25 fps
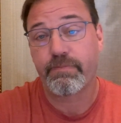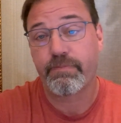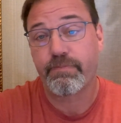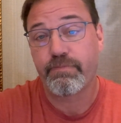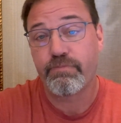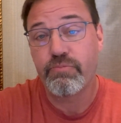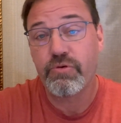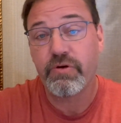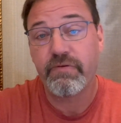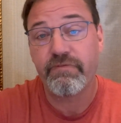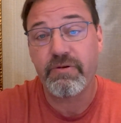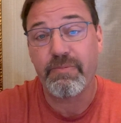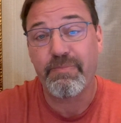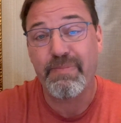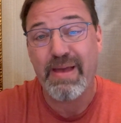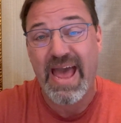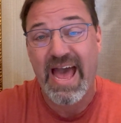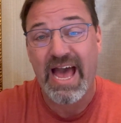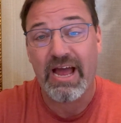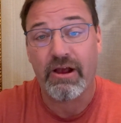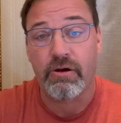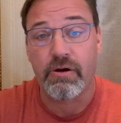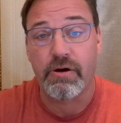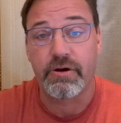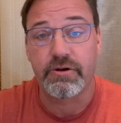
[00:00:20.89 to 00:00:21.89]
move you
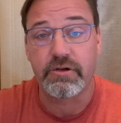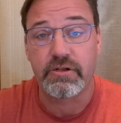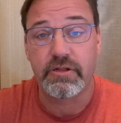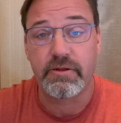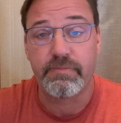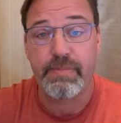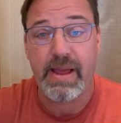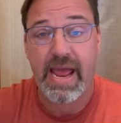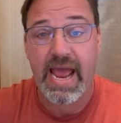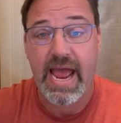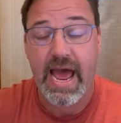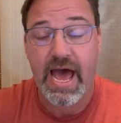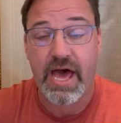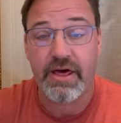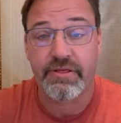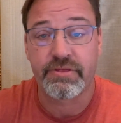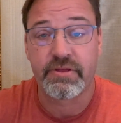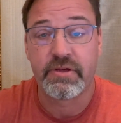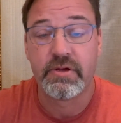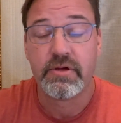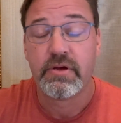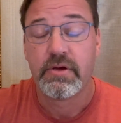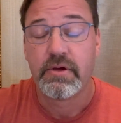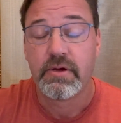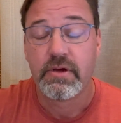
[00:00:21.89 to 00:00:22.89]
back onto the path
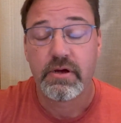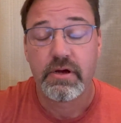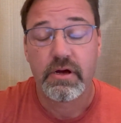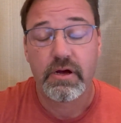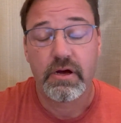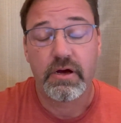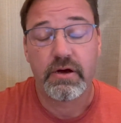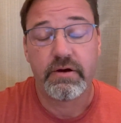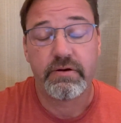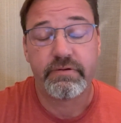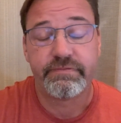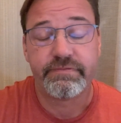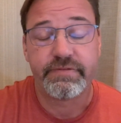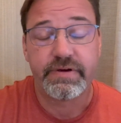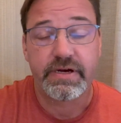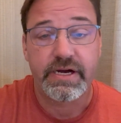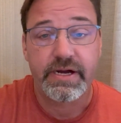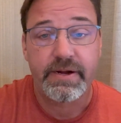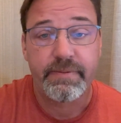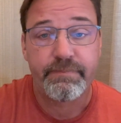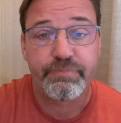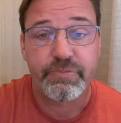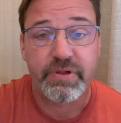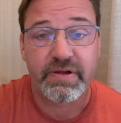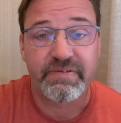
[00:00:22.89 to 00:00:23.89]
of,
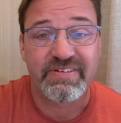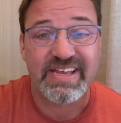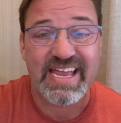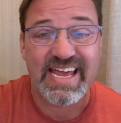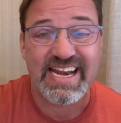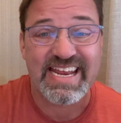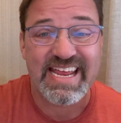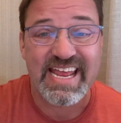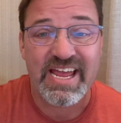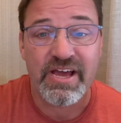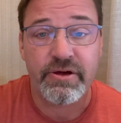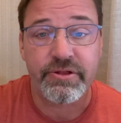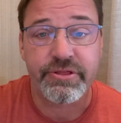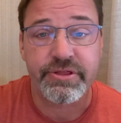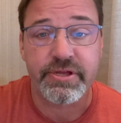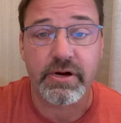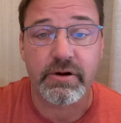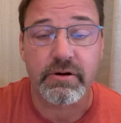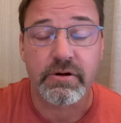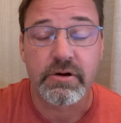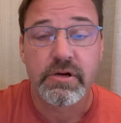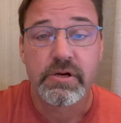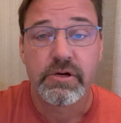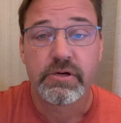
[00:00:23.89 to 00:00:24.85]
um, of getting healthier.